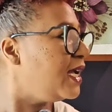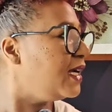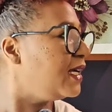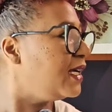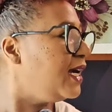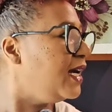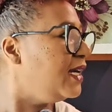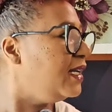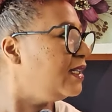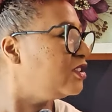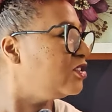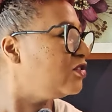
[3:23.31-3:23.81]
I
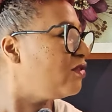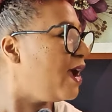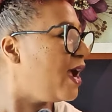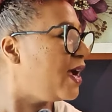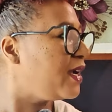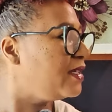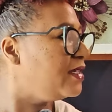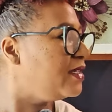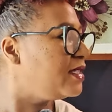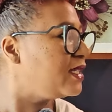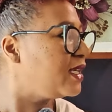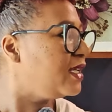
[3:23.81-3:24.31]
got a
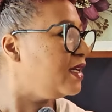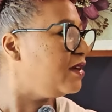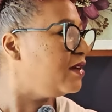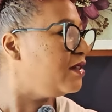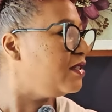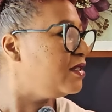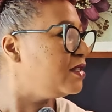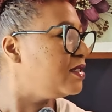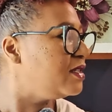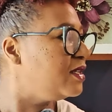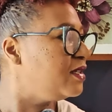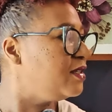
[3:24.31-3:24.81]
dragon scale
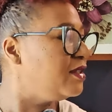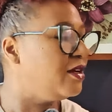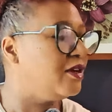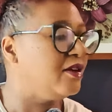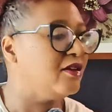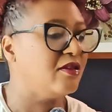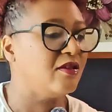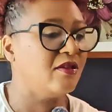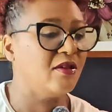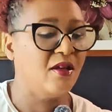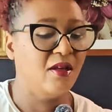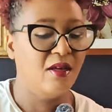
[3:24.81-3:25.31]
that's in
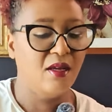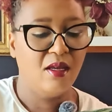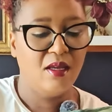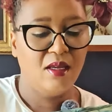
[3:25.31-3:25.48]
there,